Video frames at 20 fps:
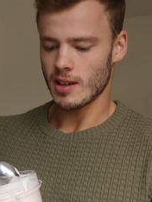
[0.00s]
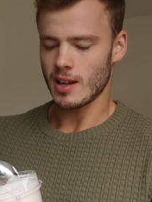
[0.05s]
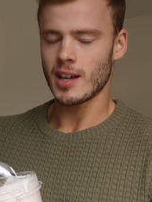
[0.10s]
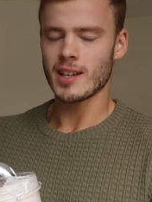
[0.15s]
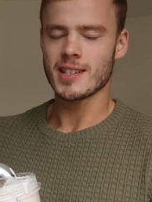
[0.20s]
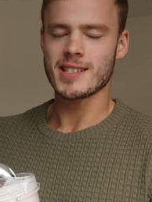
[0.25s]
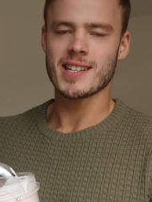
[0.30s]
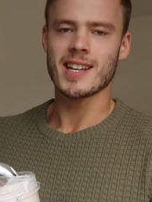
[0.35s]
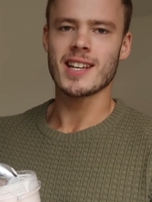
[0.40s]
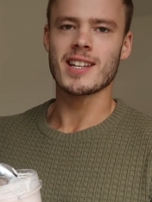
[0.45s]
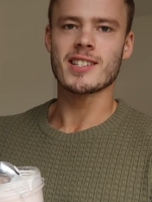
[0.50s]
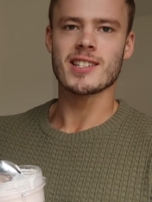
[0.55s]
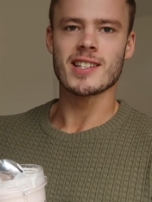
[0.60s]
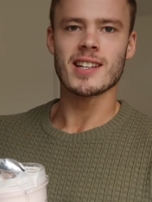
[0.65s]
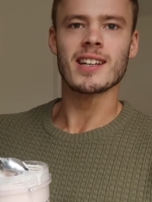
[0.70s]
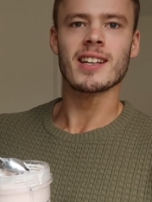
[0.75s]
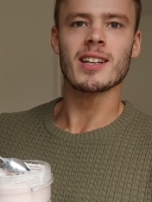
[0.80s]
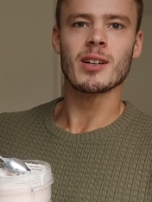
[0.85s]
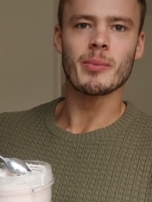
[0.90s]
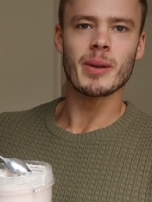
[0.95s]
I'd say it's a
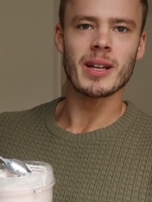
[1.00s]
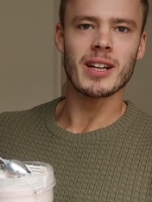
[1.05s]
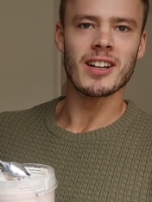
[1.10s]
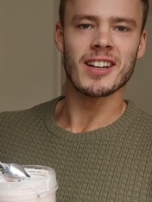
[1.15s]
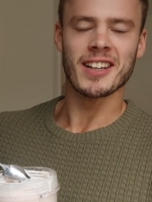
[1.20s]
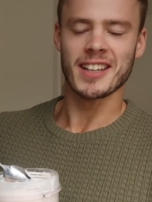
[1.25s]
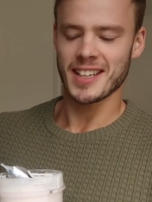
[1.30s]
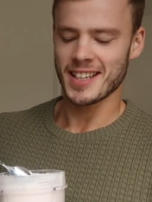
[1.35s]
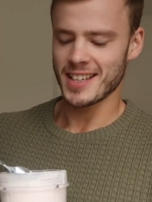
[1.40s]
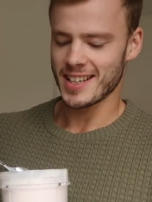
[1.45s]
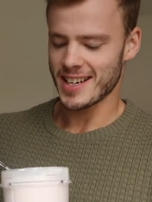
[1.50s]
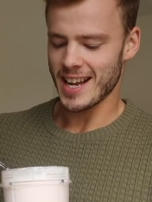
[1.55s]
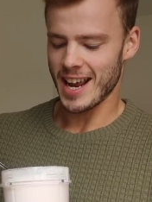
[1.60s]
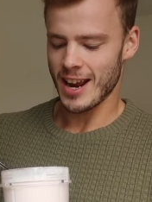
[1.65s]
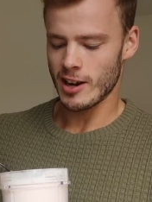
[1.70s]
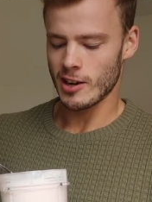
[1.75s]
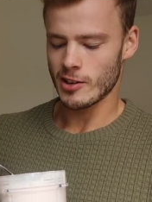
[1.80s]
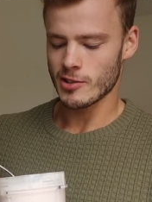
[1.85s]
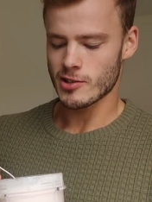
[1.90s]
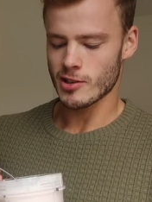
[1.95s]
little bit like eating
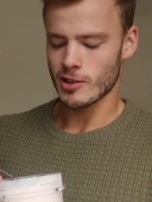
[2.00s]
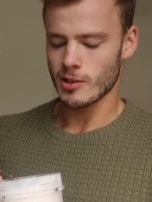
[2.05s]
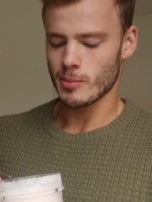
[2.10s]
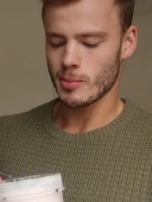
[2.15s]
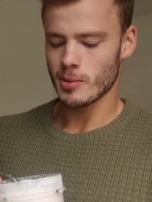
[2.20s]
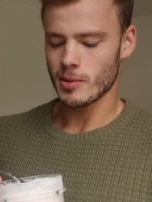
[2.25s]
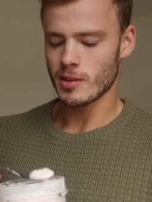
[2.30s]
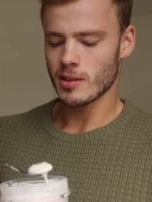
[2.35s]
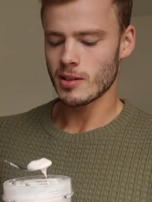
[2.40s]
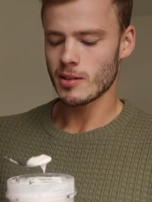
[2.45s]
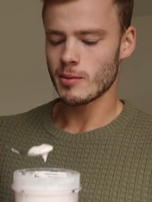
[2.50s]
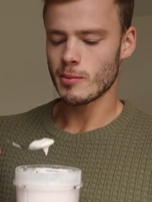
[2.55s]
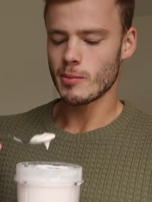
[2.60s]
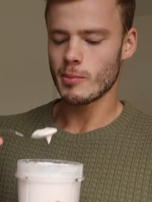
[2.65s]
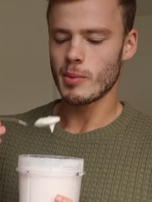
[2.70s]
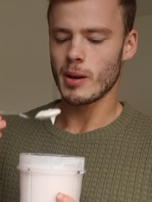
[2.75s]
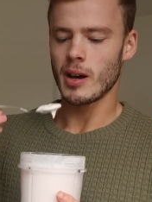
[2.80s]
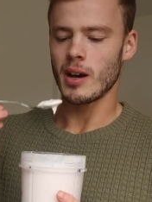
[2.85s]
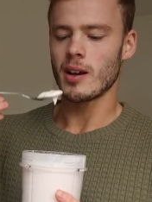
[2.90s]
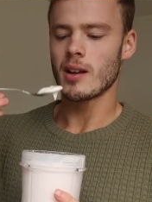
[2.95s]
Halo Top,
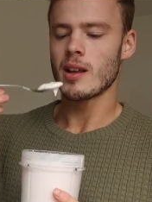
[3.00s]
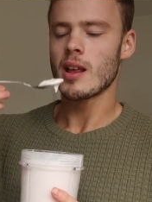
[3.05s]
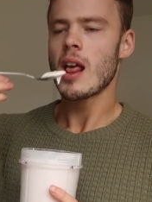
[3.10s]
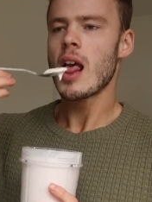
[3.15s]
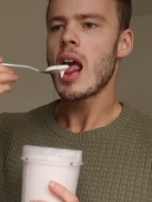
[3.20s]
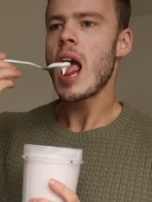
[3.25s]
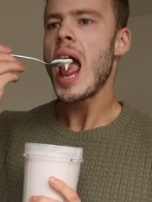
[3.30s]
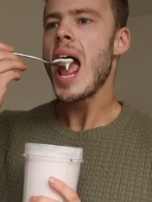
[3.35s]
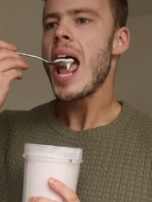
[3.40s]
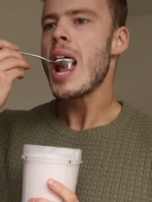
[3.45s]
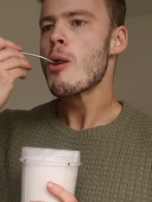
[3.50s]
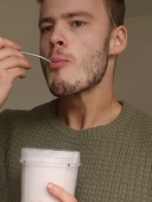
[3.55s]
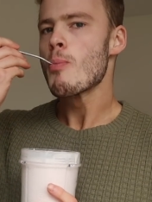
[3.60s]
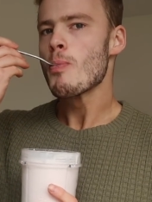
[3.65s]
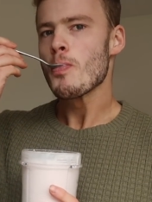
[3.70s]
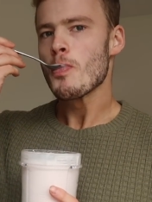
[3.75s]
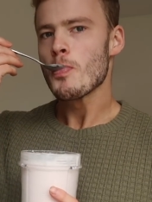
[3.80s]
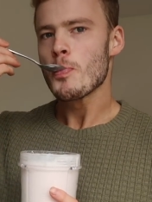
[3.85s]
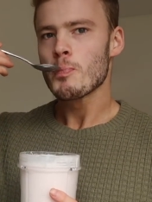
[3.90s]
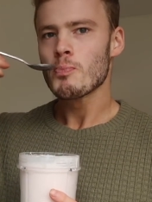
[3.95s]
but
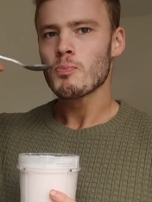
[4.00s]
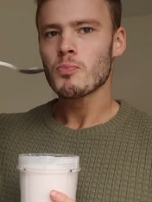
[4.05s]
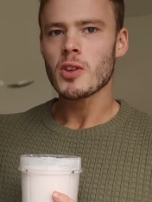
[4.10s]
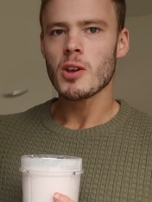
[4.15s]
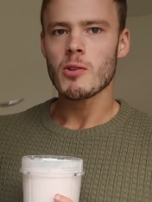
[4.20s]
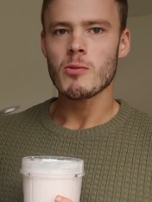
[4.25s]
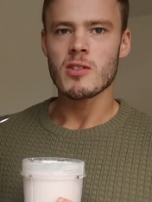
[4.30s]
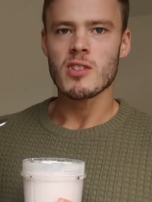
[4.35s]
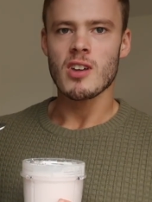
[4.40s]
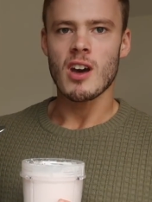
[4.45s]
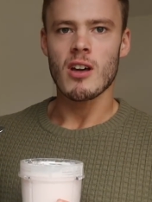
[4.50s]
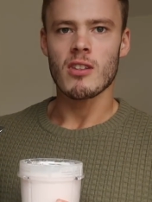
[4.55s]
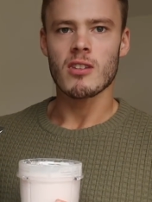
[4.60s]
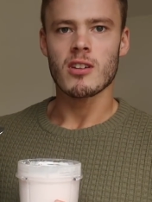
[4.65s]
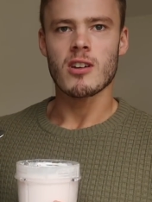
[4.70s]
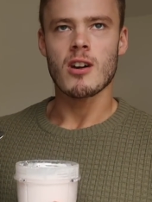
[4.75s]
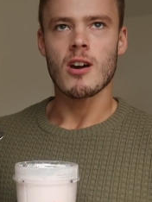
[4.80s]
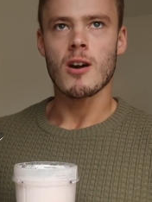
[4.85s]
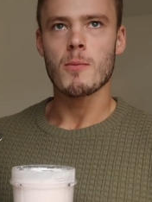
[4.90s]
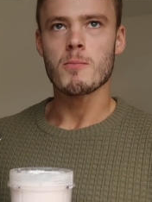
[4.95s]
without the
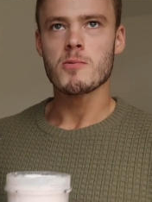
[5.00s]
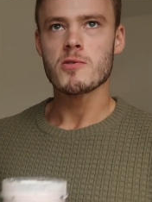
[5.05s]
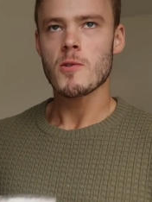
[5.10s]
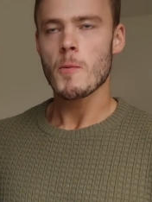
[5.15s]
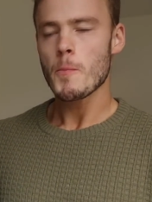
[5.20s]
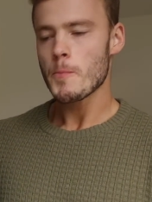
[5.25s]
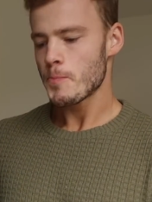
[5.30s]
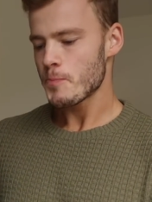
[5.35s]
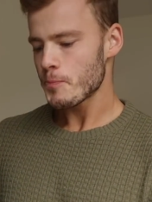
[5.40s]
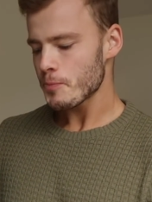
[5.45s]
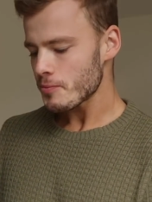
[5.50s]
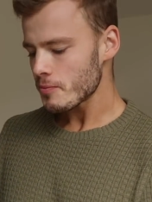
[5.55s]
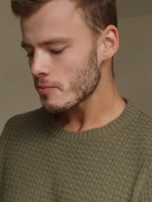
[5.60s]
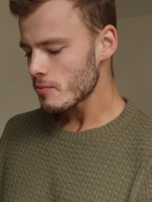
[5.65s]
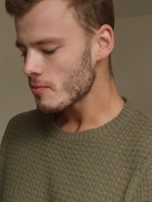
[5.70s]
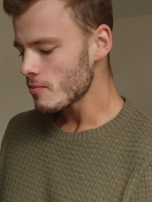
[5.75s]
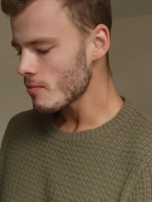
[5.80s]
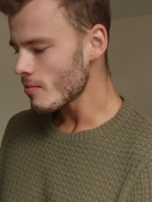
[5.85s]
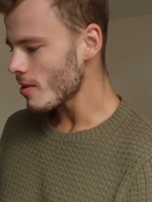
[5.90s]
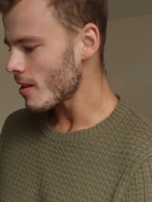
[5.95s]
carbs
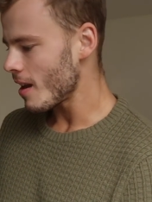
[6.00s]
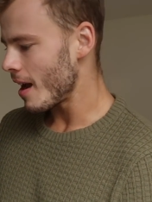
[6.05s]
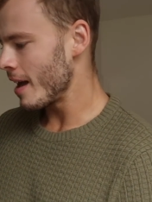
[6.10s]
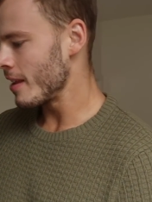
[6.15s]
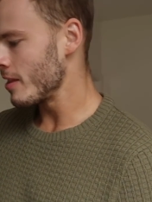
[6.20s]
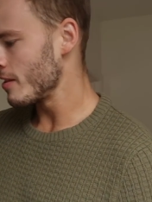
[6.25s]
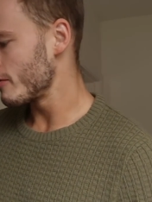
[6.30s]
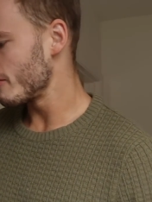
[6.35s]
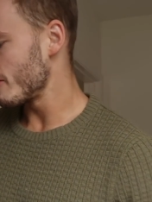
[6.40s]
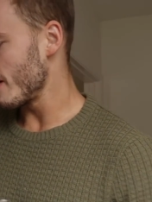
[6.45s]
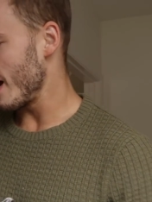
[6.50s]
and the